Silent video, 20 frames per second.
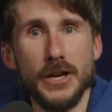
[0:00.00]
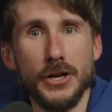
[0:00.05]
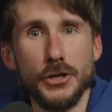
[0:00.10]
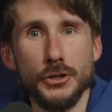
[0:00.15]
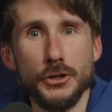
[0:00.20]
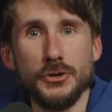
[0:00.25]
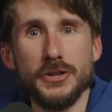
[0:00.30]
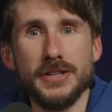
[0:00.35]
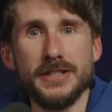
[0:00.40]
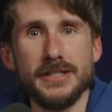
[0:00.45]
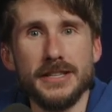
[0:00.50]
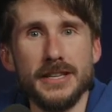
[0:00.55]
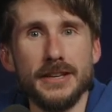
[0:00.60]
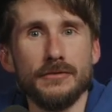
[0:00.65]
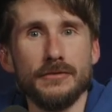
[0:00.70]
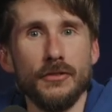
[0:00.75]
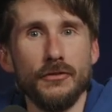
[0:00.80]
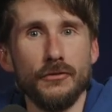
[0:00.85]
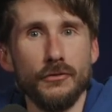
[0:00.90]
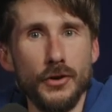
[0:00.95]
You can see it
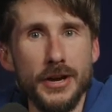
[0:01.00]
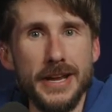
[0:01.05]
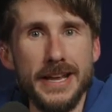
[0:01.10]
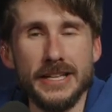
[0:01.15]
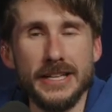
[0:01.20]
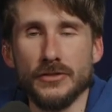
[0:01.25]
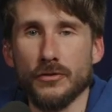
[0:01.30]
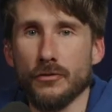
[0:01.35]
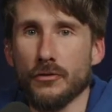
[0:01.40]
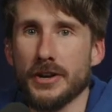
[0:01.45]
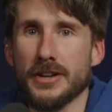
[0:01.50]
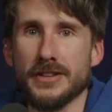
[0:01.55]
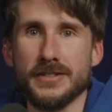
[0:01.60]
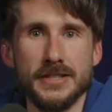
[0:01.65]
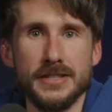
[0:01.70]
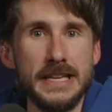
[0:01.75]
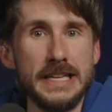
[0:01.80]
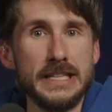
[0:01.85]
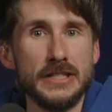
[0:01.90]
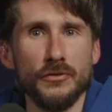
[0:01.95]
for free. It's free to
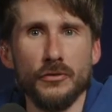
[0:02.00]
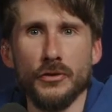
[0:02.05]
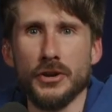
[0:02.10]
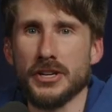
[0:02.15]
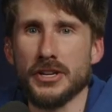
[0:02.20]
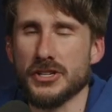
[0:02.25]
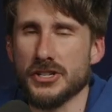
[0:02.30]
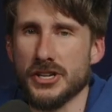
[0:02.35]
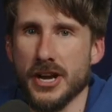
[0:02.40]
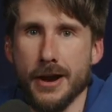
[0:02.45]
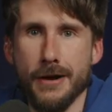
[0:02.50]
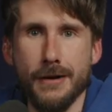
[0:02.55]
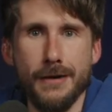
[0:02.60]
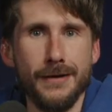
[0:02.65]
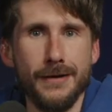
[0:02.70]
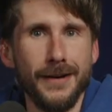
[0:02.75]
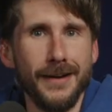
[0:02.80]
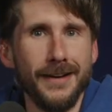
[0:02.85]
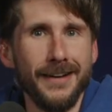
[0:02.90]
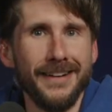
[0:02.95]
see. It's free to share.
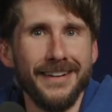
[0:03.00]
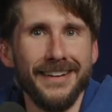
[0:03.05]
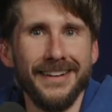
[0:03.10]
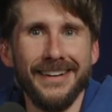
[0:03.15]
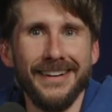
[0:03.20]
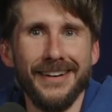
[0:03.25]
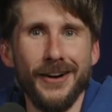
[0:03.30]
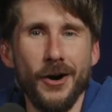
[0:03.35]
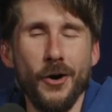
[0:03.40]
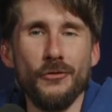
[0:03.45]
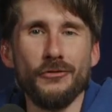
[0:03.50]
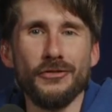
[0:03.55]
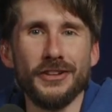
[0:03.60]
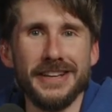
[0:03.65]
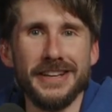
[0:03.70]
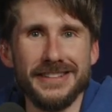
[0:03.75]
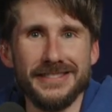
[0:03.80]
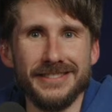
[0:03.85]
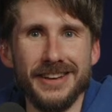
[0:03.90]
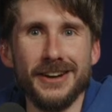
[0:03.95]
Uh,
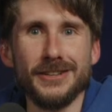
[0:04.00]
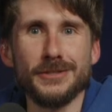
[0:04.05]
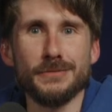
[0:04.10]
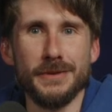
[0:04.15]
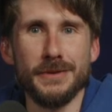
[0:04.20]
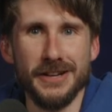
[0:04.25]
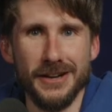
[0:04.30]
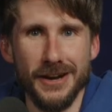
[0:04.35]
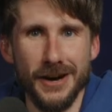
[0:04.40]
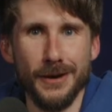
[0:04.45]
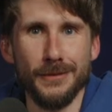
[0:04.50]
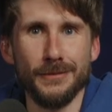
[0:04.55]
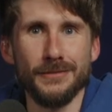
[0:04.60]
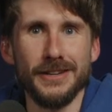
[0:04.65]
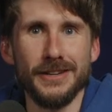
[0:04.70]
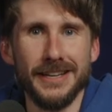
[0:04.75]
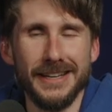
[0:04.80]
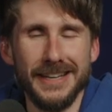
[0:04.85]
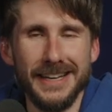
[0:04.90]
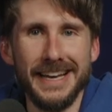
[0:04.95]
hopefully, it does
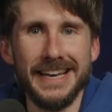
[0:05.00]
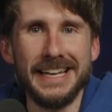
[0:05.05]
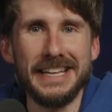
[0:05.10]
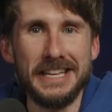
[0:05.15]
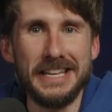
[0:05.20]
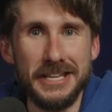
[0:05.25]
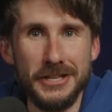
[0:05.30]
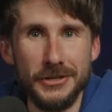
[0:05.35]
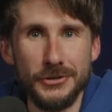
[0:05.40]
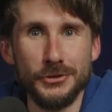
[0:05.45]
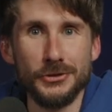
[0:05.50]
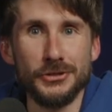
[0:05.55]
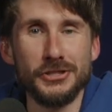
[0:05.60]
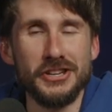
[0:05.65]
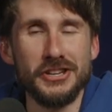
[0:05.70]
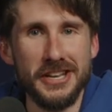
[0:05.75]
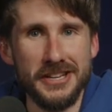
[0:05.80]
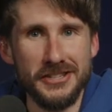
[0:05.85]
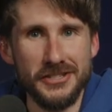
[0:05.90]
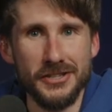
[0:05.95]
become an Easter
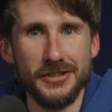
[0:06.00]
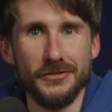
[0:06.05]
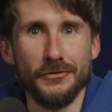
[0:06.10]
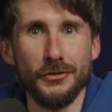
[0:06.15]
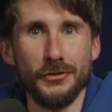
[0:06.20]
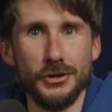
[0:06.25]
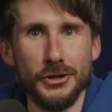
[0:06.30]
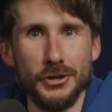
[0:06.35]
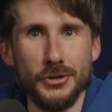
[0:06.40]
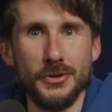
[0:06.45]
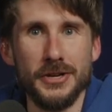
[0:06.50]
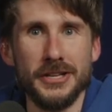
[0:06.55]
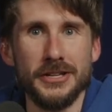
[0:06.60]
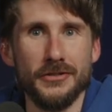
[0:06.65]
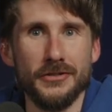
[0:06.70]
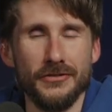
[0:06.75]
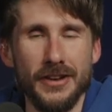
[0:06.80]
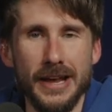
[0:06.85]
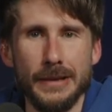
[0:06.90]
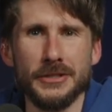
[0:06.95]
tradition for you and
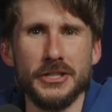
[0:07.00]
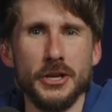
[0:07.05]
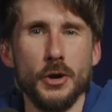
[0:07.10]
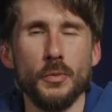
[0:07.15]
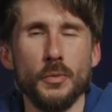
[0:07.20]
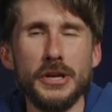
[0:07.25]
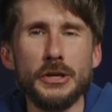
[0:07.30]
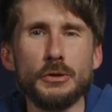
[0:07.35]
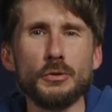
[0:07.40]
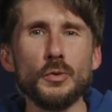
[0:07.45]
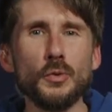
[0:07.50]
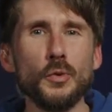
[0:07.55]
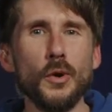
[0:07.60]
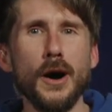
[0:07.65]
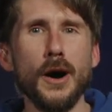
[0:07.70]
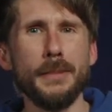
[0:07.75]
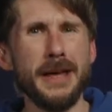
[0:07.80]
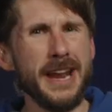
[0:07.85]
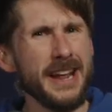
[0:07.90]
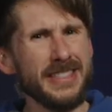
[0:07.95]
your family. You know, we grew
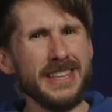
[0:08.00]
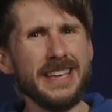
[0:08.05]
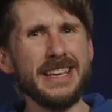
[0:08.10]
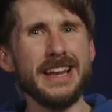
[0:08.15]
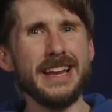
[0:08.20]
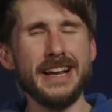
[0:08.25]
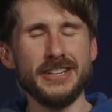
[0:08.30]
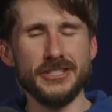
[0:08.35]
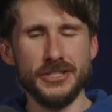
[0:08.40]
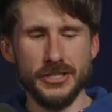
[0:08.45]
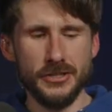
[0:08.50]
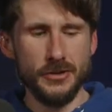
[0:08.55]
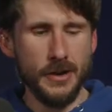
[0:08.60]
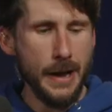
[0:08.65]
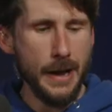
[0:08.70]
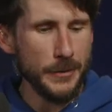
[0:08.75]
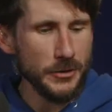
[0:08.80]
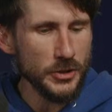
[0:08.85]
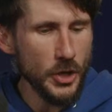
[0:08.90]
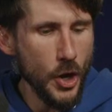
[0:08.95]
up, and I think it actually still
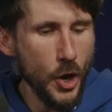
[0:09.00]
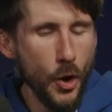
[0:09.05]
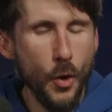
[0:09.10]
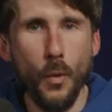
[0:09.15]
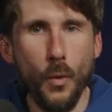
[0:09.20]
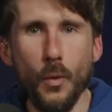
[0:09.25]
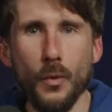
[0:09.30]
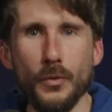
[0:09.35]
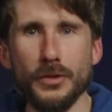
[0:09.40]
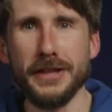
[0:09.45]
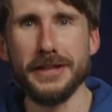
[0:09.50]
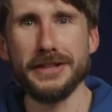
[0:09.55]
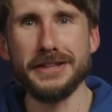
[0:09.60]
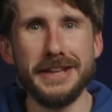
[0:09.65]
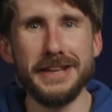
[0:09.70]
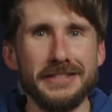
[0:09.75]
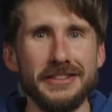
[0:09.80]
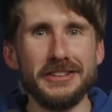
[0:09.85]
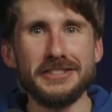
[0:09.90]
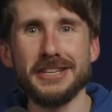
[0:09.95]
happens.
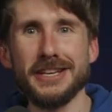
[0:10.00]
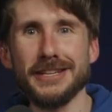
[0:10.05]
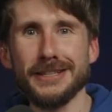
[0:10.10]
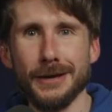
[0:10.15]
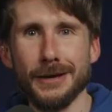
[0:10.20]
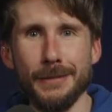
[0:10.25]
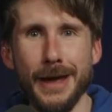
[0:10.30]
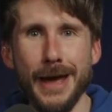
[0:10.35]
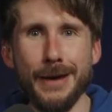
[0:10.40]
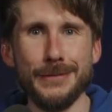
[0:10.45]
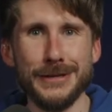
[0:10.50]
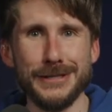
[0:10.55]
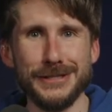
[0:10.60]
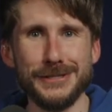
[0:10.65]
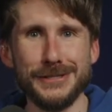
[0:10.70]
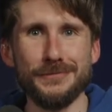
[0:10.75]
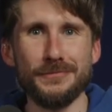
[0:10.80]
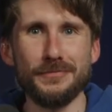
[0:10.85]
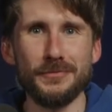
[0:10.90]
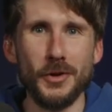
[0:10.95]
And the Ten
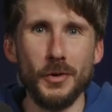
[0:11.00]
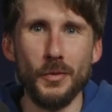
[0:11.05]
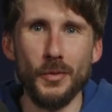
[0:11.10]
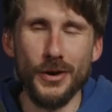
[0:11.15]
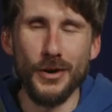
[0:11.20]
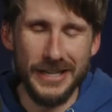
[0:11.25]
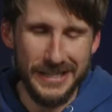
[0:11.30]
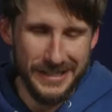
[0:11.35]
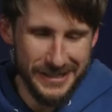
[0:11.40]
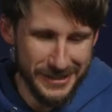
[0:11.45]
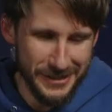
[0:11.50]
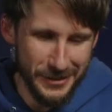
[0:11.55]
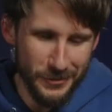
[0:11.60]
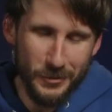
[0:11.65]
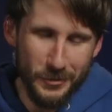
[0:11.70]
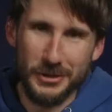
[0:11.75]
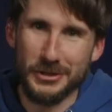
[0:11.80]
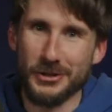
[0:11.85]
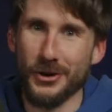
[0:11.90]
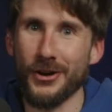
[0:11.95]
Commandments was
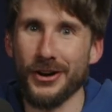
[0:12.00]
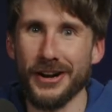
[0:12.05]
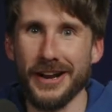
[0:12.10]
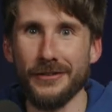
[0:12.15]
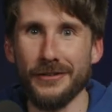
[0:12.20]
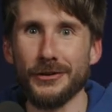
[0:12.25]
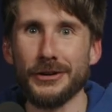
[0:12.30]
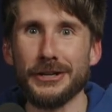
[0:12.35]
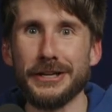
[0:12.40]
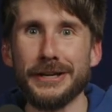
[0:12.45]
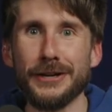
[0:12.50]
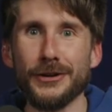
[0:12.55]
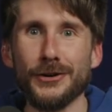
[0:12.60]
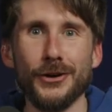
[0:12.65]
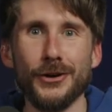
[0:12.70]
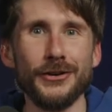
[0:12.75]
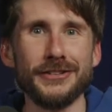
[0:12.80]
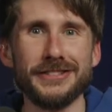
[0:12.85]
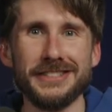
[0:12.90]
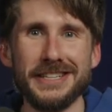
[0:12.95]
was on every year
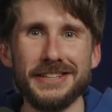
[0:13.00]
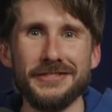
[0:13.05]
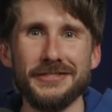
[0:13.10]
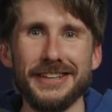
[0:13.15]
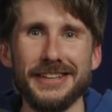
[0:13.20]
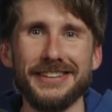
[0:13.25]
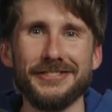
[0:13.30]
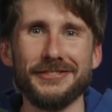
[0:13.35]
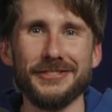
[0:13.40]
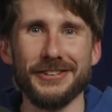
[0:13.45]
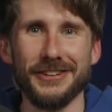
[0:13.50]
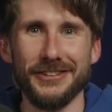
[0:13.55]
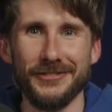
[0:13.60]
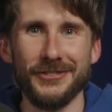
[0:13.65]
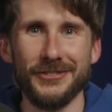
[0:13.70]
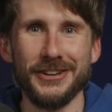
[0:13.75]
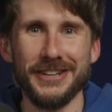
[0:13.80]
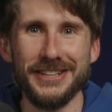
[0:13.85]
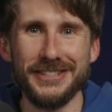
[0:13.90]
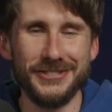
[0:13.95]
on TV for,
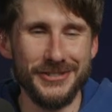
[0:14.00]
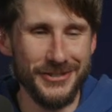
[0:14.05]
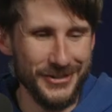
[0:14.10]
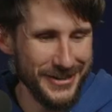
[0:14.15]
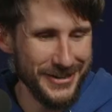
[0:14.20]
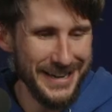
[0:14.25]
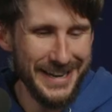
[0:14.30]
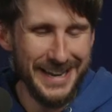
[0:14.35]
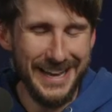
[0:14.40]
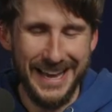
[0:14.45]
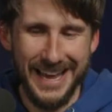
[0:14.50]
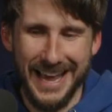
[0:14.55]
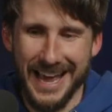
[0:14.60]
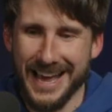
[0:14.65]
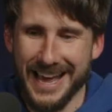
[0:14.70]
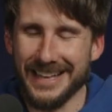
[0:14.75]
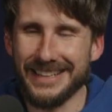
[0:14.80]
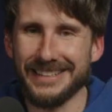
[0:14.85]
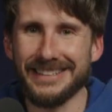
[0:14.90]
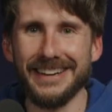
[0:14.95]
for Easter,
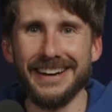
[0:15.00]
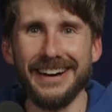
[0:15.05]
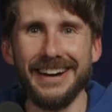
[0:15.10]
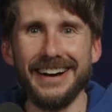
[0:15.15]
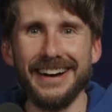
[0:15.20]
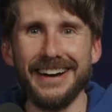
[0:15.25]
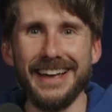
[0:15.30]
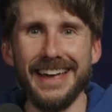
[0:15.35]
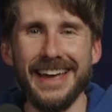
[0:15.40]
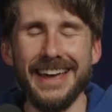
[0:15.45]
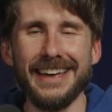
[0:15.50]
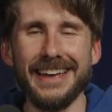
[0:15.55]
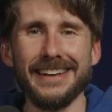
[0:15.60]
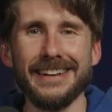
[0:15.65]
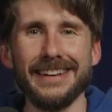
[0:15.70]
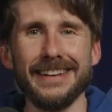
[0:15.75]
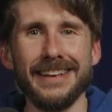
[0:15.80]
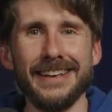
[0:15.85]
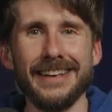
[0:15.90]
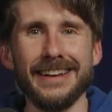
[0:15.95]
and uh,
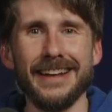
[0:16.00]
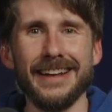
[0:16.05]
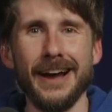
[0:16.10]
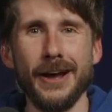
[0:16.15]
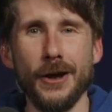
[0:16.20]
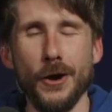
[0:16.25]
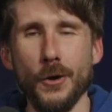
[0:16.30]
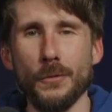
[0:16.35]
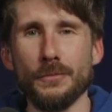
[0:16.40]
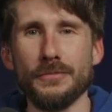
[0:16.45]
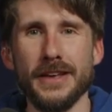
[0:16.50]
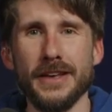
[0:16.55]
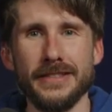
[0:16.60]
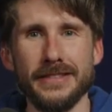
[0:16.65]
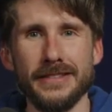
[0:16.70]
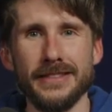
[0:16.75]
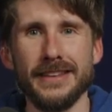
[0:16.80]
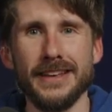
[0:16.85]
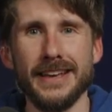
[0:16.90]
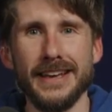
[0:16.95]
and and I hope that
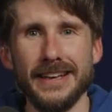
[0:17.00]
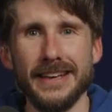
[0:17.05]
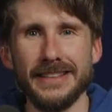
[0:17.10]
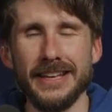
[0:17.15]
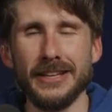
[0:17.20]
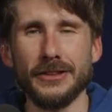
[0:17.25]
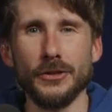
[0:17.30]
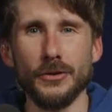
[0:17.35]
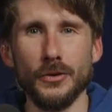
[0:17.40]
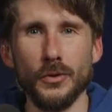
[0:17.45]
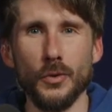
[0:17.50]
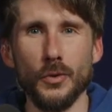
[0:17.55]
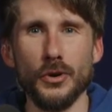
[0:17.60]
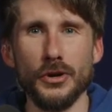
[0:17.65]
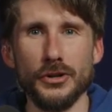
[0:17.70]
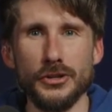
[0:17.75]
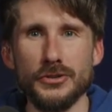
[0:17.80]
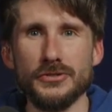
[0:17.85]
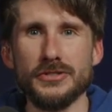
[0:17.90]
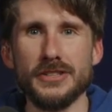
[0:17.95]
that the
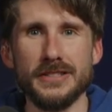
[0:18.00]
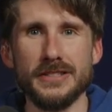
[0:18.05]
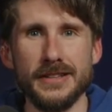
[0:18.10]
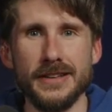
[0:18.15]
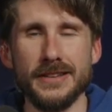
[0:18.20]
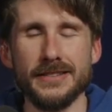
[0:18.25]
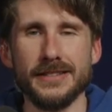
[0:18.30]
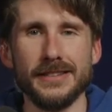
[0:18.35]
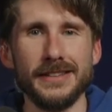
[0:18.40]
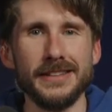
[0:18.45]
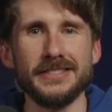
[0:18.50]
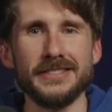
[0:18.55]
Lord uses this in the